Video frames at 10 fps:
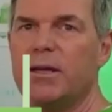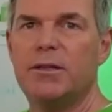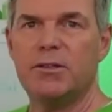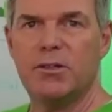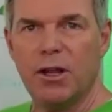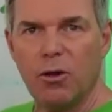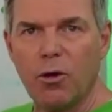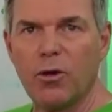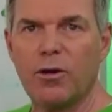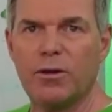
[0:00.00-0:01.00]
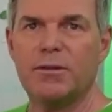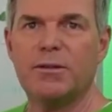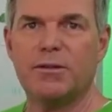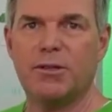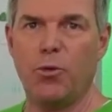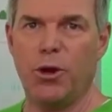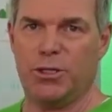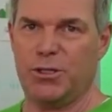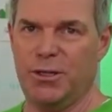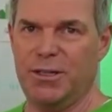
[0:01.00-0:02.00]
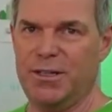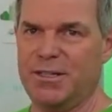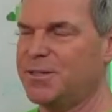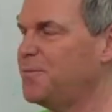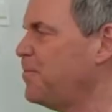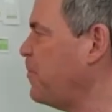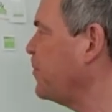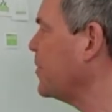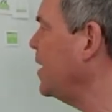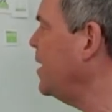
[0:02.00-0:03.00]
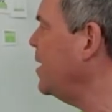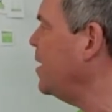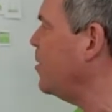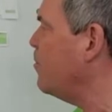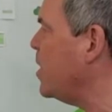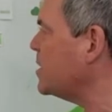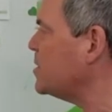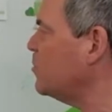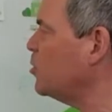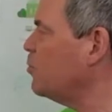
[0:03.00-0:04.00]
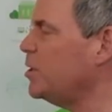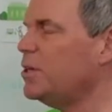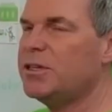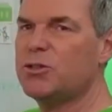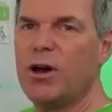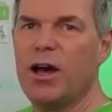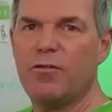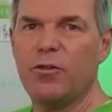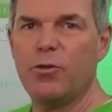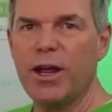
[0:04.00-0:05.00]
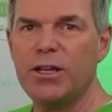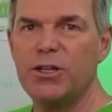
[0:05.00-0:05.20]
the longer, the worse it is. Better would be to have a radio